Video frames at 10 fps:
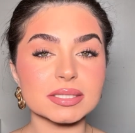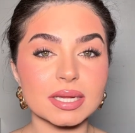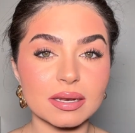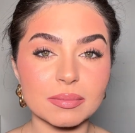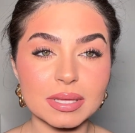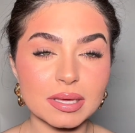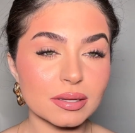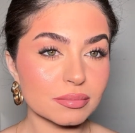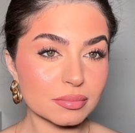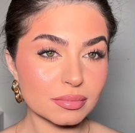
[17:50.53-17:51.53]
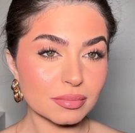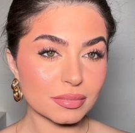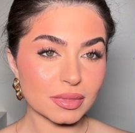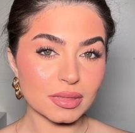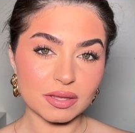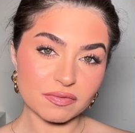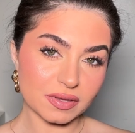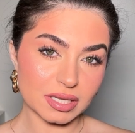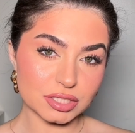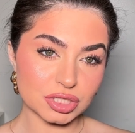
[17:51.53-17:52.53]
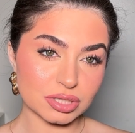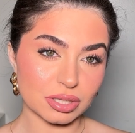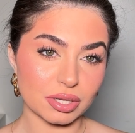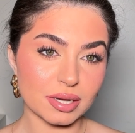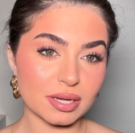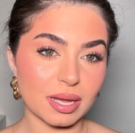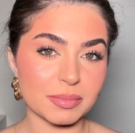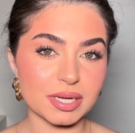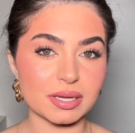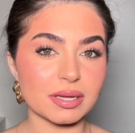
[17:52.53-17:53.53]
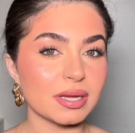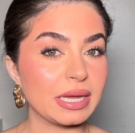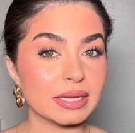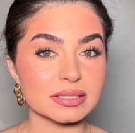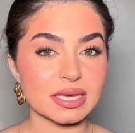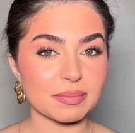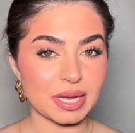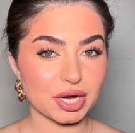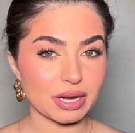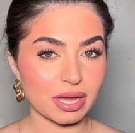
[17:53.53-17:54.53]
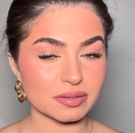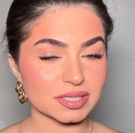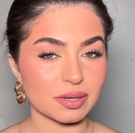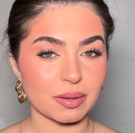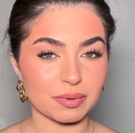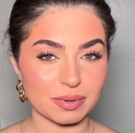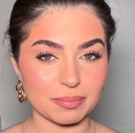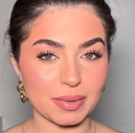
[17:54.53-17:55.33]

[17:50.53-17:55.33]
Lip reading: is gonna be the finished look. I'm gonna take my hair down, so I'll be right